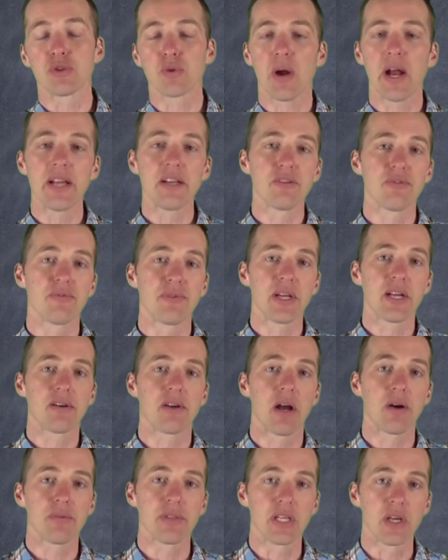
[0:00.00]
trying to
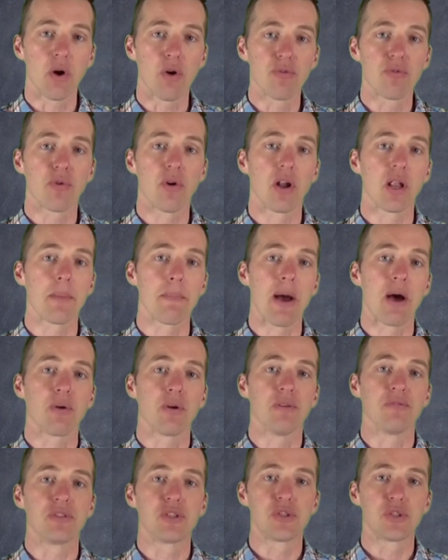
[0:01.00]
figure out the overall
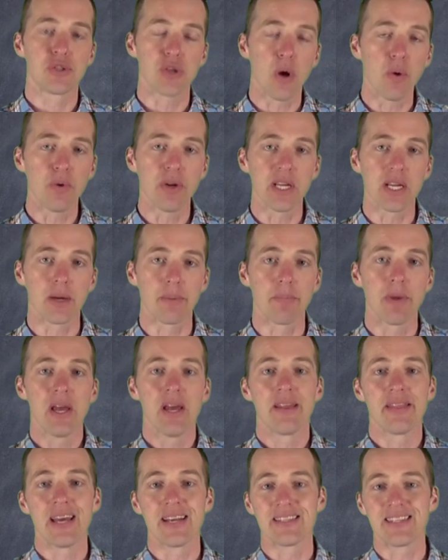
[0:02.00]
amount of sodium
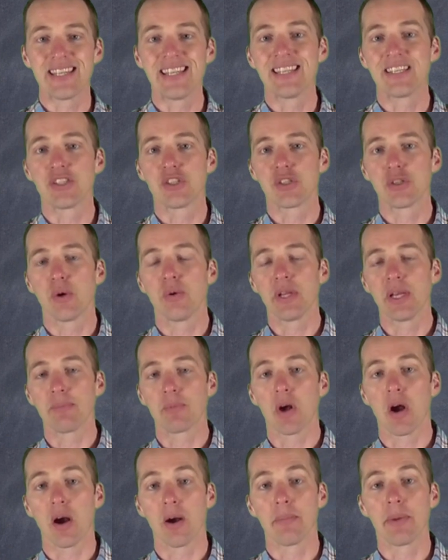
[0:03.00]
that's in sodium
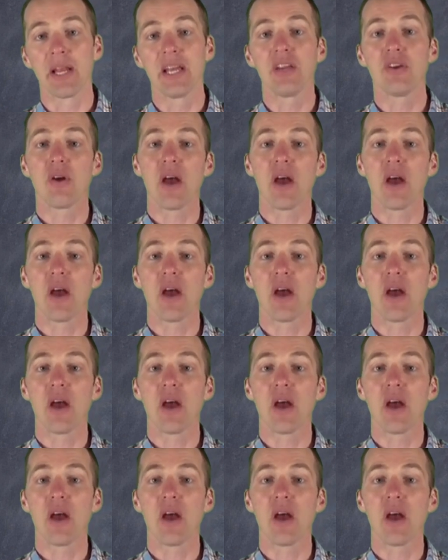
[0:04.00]
carbonate,